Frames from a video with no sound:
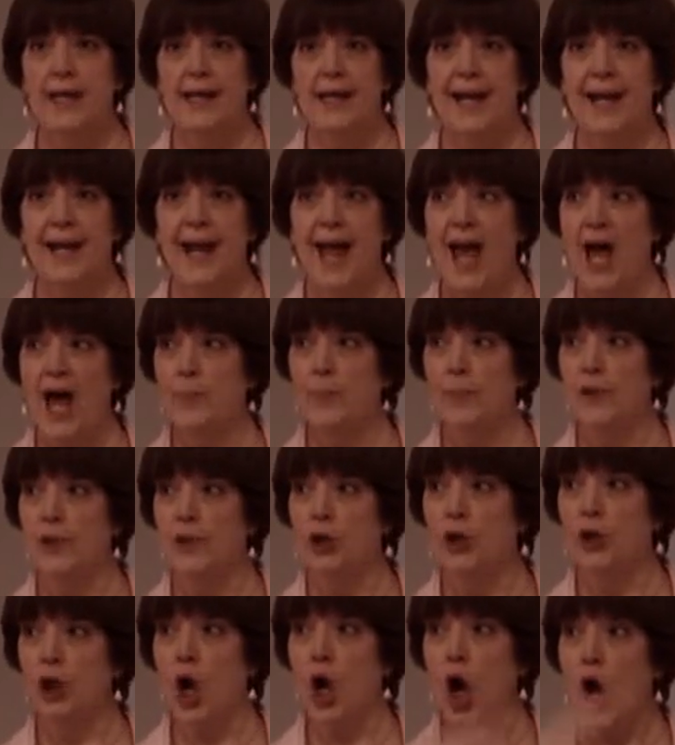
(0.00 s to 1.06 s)
can happen
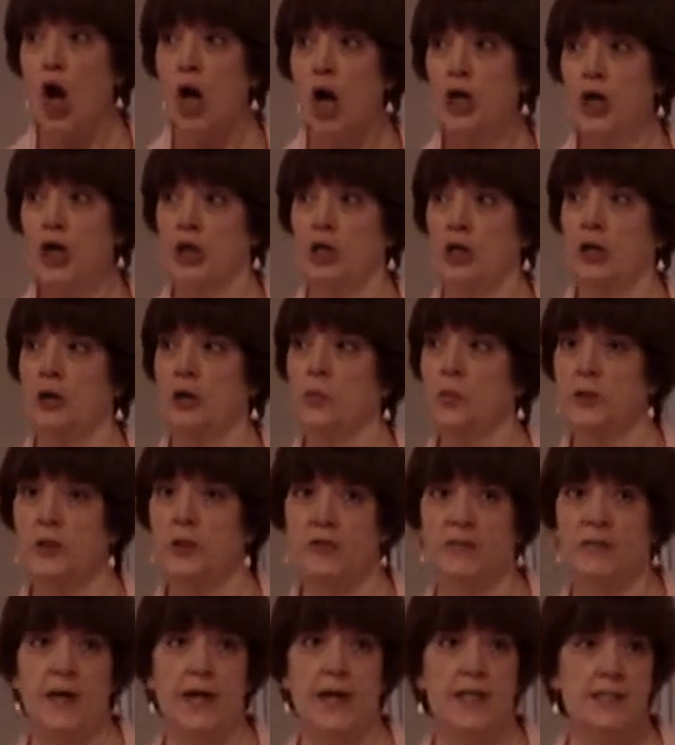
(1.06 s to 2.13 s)
longer when
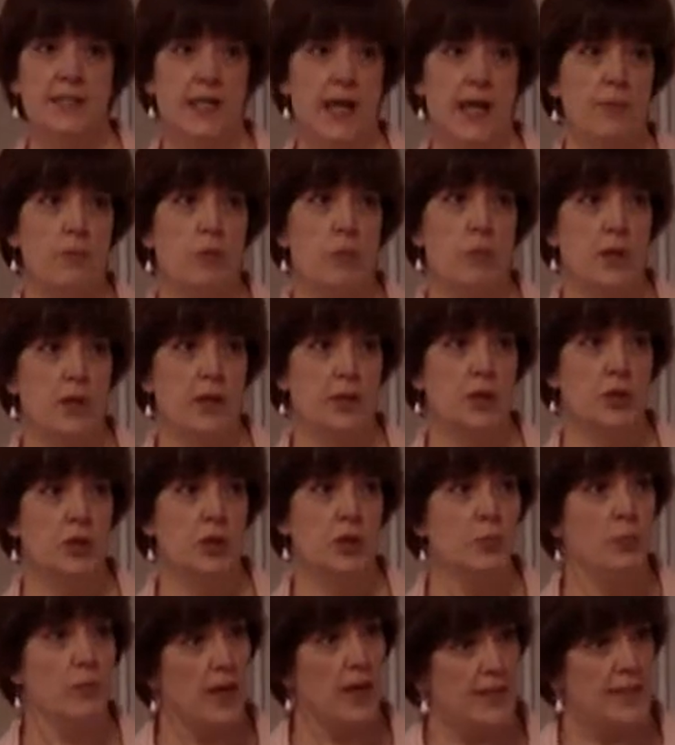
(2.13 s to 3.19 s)
you've got type 1 and
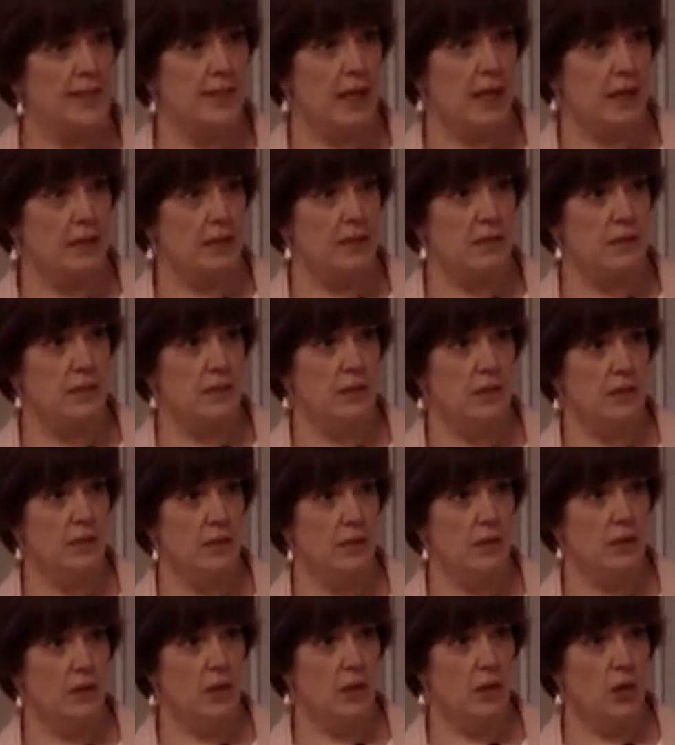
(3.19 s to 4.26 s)
2 breast cells,
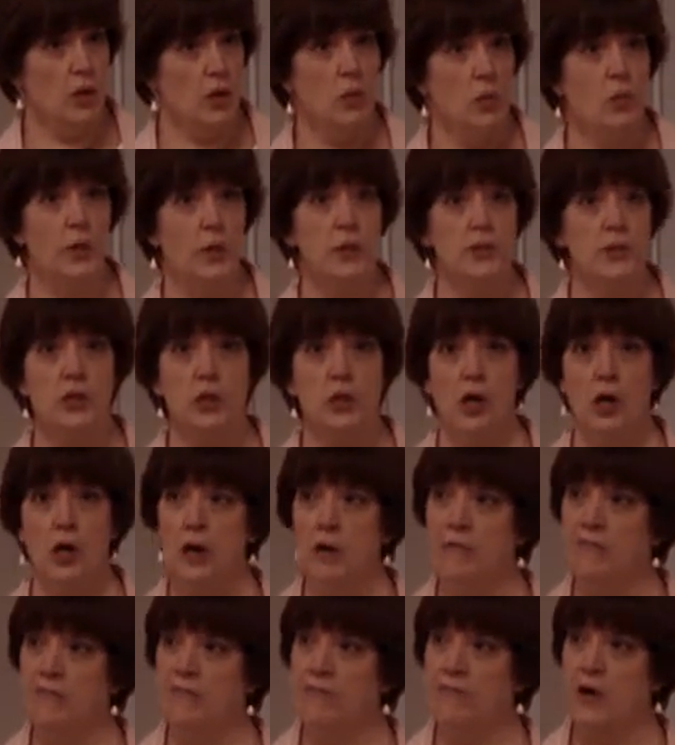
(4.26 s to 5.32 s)
which
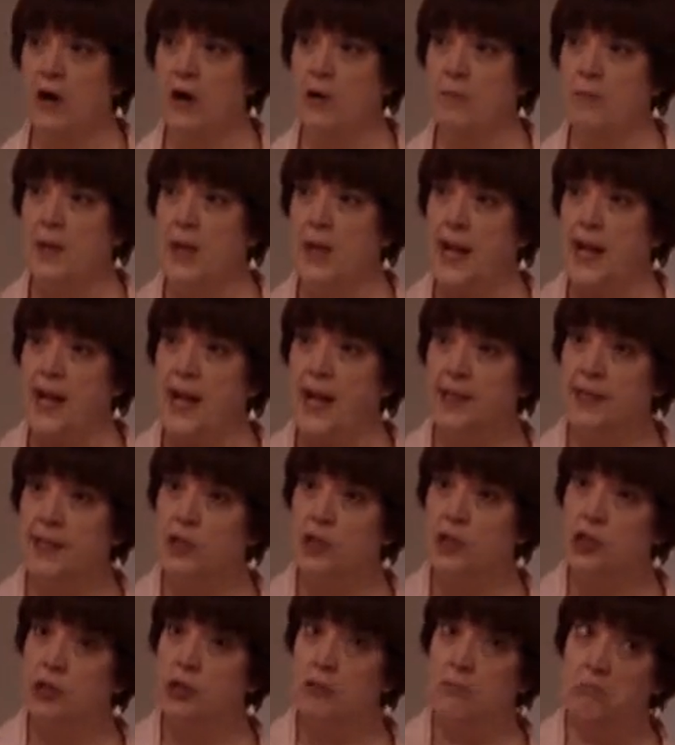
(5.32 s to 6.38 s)
are from
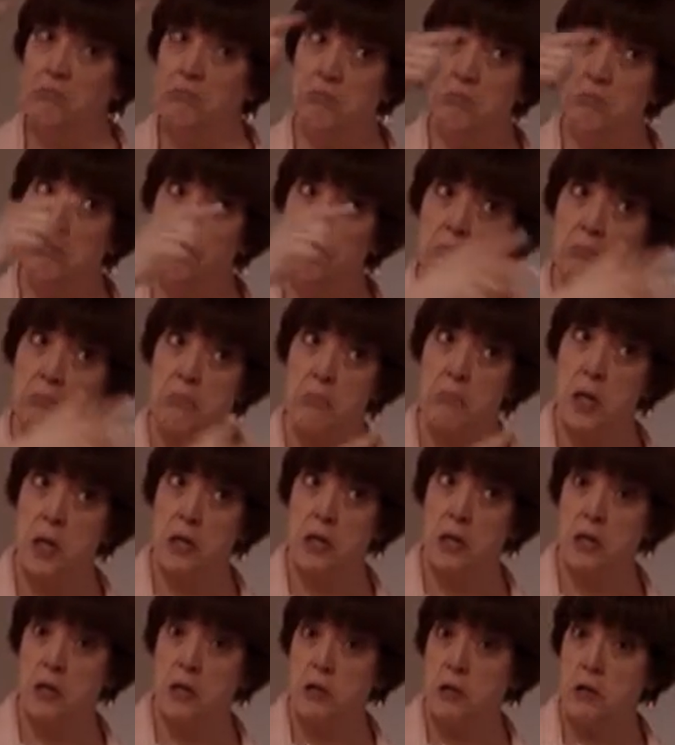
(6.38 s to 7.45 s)
age
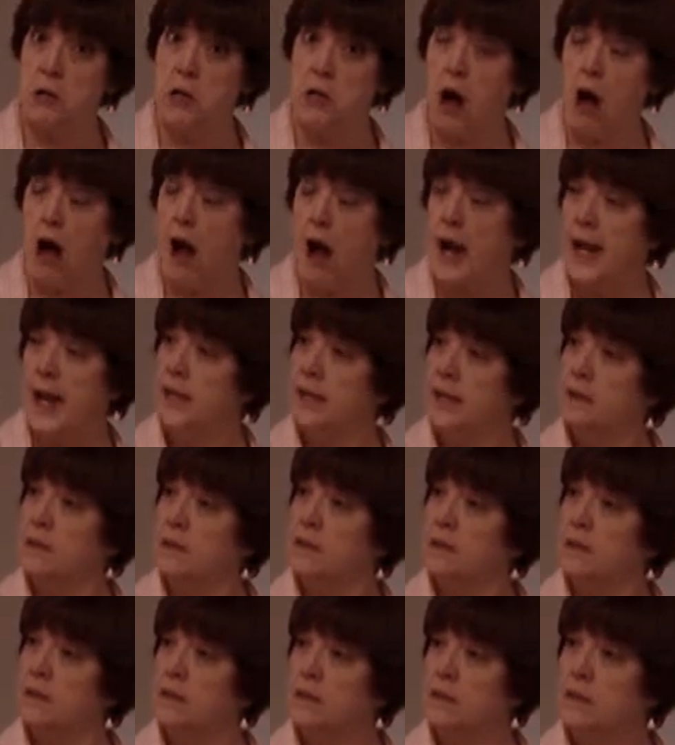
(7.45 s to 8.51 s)

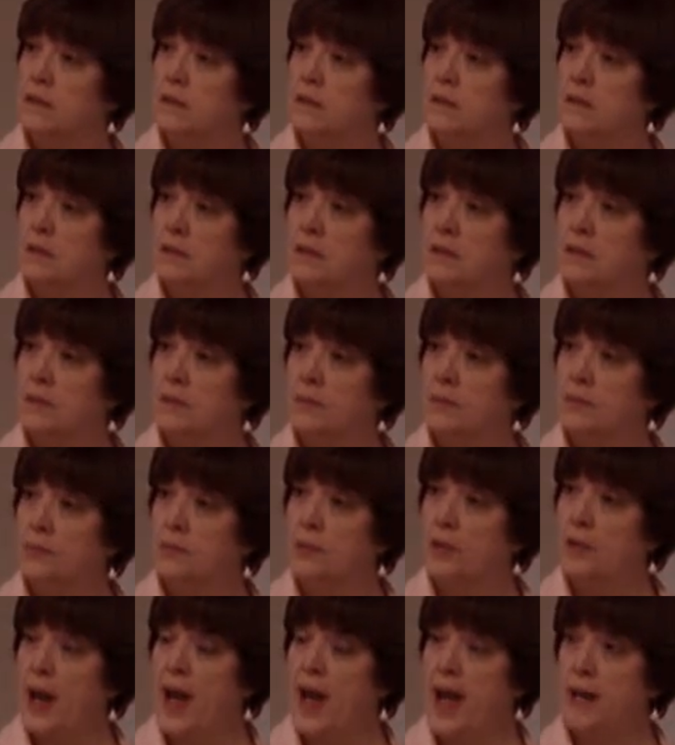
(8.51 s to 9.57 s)
9,
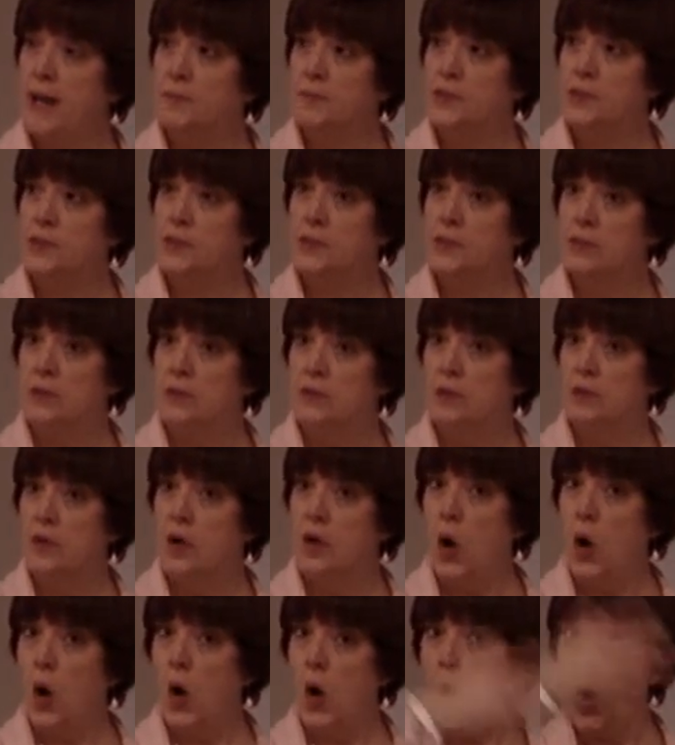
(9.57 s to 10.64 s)
perhaps,
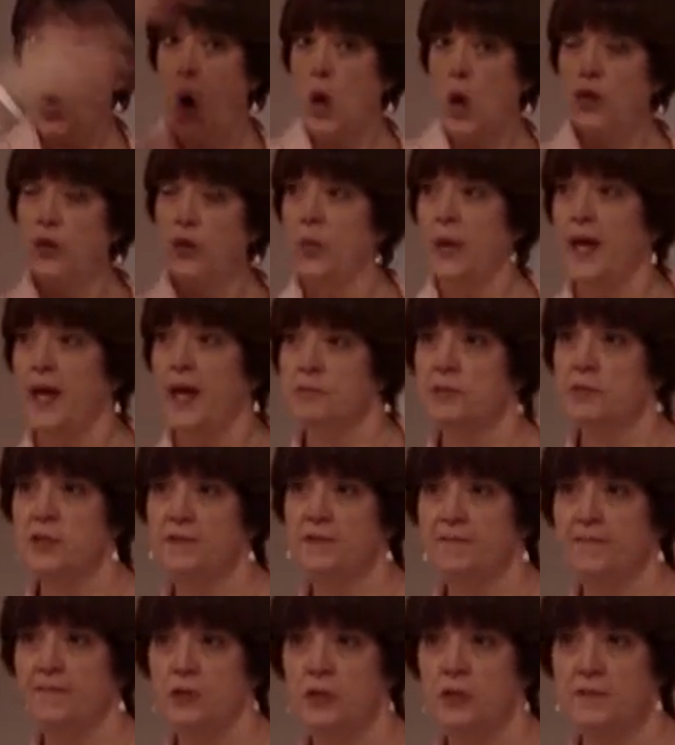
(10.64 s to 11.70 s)
all the way up to
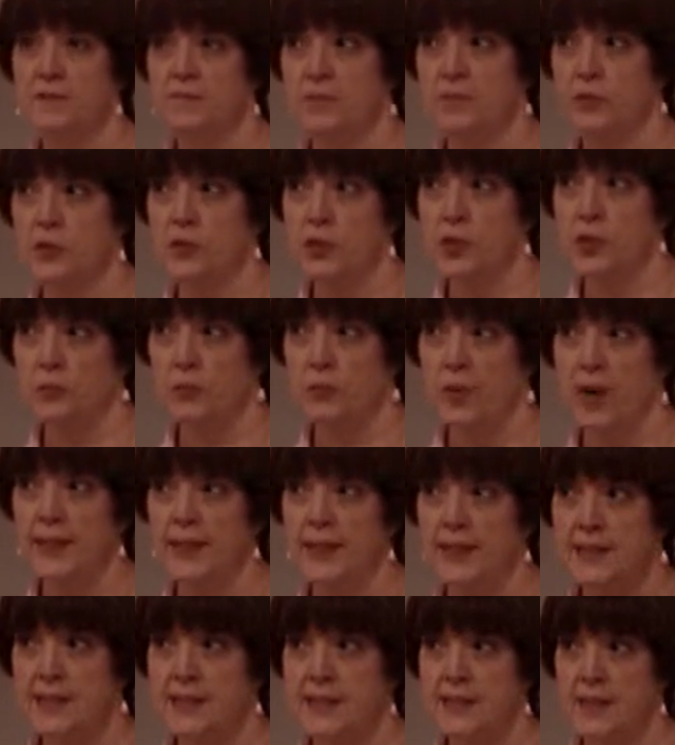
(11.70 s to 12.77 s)
the first full-term
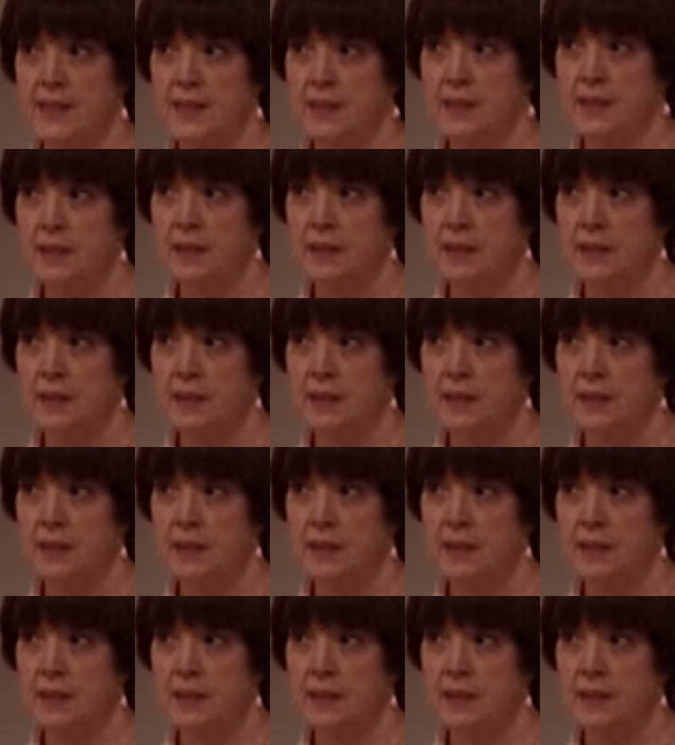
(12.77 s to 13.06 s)
pregnancy.